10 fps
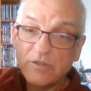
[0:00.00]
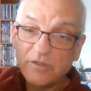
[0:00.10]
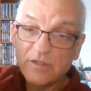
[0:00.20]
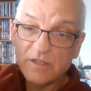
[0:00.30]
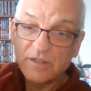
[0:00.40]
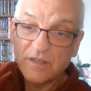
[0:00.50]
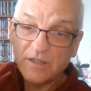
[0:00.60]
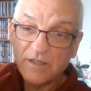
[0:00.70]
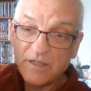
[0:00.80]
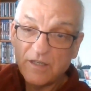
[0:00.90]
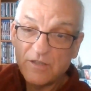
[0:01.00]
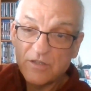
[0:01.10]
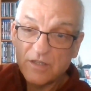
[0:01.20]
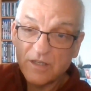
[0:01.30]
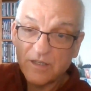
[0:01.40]
good. That
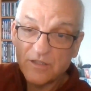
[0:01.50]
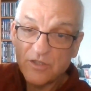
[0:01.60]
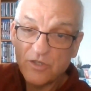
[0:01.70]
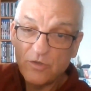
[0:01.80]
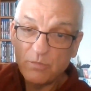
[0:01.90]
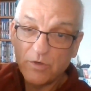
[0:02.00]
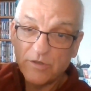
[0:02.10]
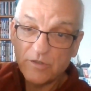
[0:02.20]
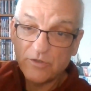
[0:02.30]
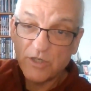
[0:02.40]
is uh, two Bruegel